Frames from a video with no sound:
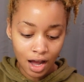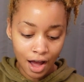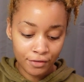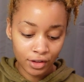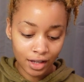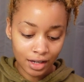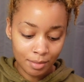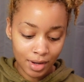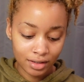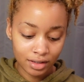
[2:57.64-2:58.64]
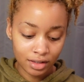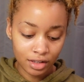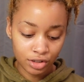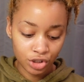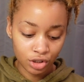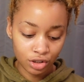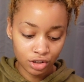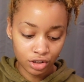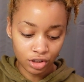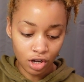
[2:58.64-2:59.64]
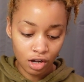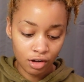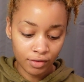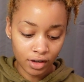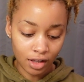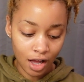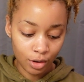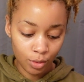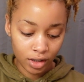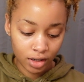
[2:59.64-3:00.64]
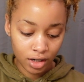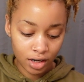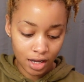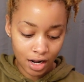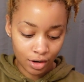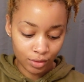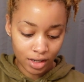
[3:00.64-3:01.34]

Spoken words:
I feel like it makes the sugar dissolve a lot quicker and I don't